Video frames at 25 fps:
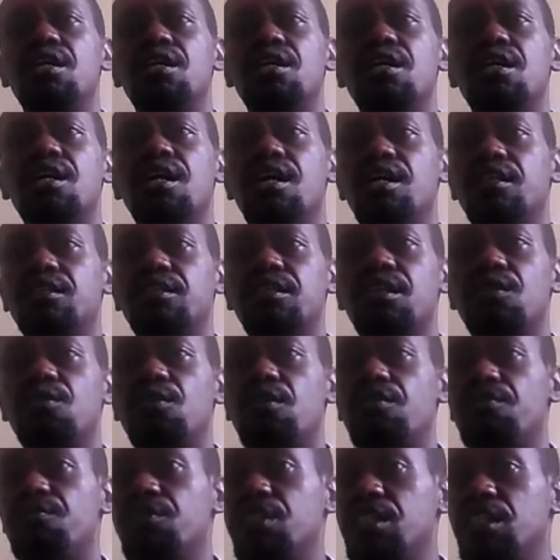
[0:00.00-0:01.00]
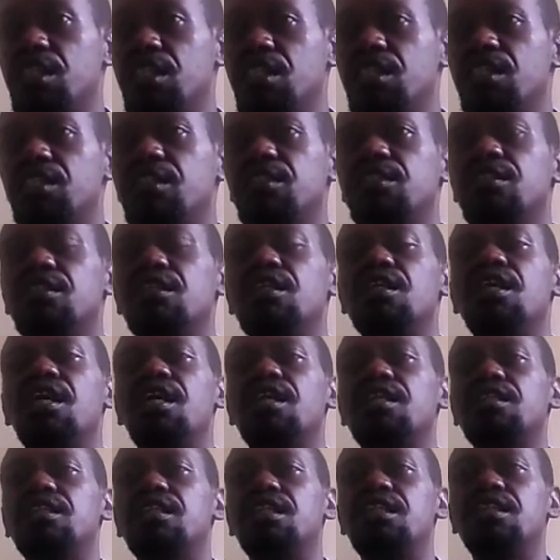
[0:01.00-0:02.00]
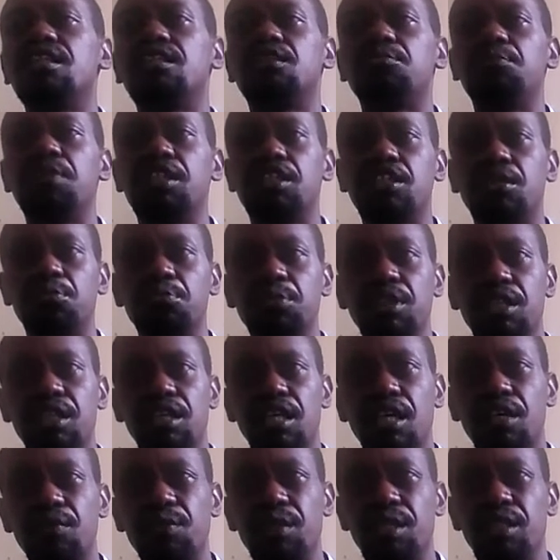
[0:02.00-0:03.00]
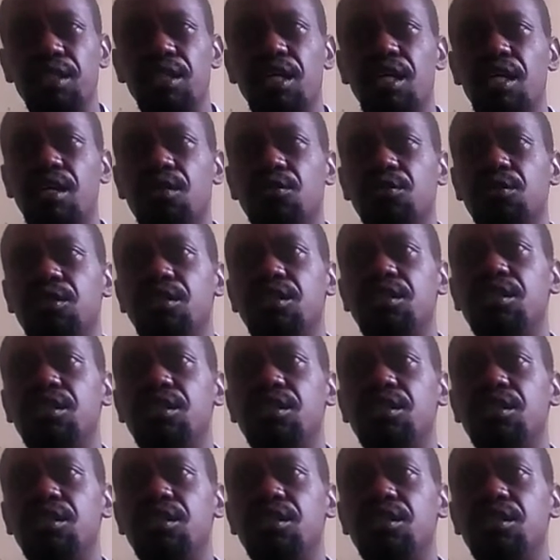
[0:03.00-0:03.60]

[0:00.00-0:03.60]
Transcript: as our vision, actions must be carried out